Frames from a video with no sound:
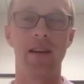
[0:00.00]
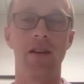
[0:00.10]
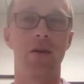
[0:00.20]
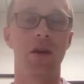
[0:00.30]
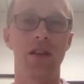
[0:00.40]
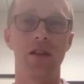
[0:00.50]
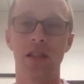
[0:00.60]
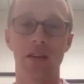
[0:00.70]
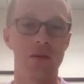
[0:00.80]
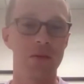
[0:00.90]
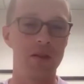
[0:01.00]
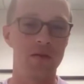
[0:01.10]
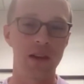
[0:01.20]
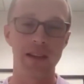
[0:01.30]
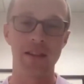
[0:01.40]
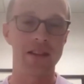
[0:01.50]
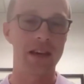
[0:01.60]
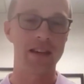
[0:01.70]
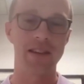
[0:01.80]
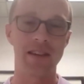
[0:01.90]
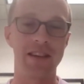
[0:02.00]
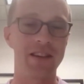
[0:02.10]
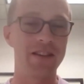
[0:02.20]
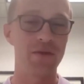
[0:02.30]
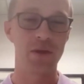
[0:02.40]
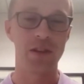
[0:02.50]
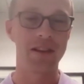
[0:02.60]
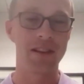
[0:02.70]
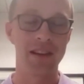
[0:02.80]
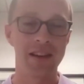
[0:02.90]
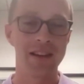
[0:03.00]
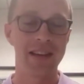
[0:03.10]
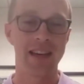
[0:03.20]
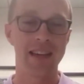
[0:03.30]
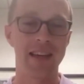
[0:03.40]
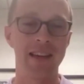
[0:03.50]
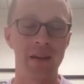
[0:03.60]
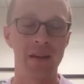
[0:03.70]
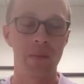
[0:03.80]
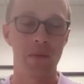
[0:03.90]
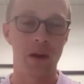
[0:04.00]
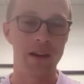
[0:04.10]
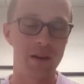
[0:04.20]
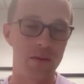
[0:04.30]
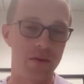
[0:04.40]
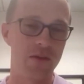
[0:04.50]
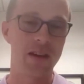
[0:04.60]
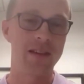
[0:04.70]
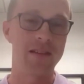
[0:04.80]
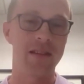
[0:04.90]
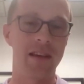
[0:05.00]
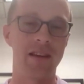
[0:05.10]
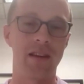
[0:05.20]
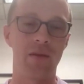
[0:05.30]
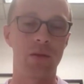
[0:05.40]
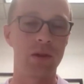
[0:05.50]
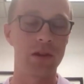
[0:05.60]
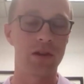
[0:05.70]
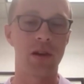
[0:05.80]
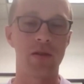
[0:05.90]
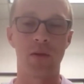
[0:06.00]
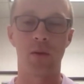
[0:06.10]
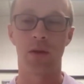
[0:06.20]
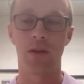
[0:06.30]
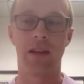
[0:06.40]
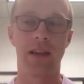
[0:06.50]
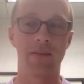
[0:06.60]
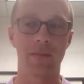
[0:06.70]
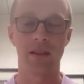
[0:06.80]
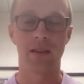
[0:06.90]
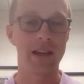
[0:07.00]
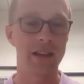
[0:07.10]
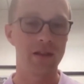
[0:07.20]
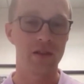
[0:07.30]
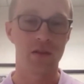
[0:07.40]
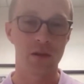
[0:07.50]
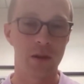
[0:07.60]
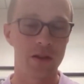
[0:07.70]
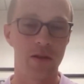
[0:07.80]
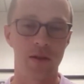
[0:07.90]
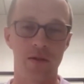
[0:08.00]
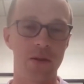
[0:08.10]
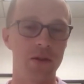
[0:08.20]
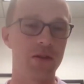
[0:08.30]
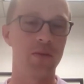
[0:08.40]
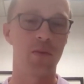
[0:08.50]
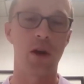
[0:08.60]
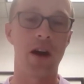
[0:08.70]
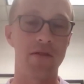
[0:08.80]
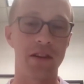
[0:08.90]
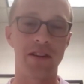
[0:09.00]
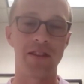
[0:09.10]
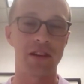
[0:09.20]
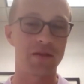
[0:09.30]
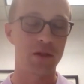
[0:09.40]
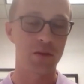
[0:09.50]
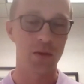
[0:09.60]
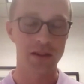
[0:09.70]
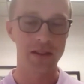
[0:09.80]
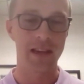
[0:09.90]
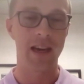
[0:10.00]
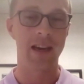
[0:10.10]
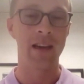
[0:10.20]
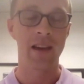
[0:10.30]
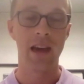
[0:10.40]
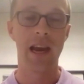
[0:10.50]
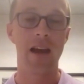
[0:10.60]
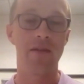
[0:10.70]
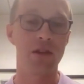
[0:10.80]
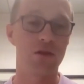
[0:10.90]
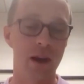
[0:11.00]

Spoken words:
it doesn't have to be fancy, sexy, really techie, right? It was things that were really straightforward, like tightening the screw on a certain filter more often instead of just once a day, and having